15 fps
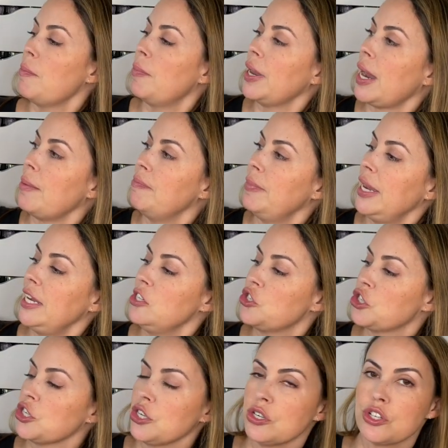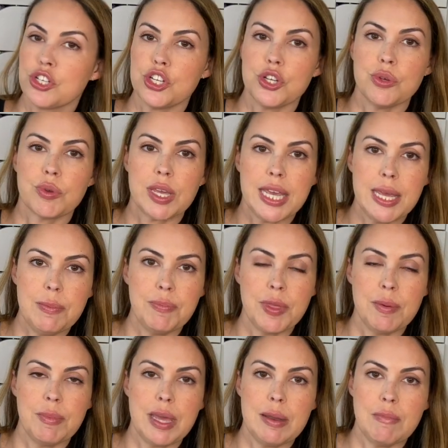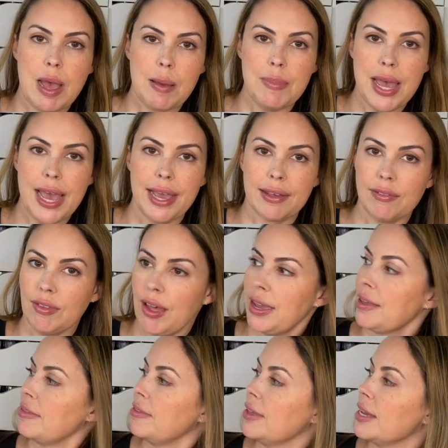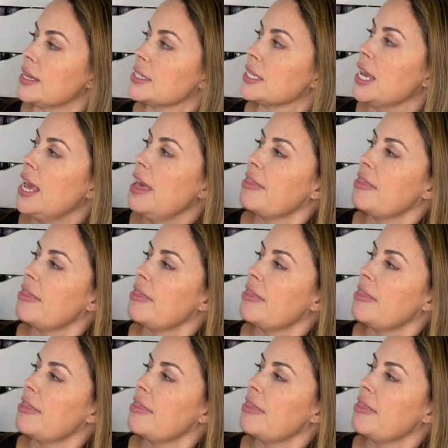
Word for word: but I made sure to keep them in my bag like this.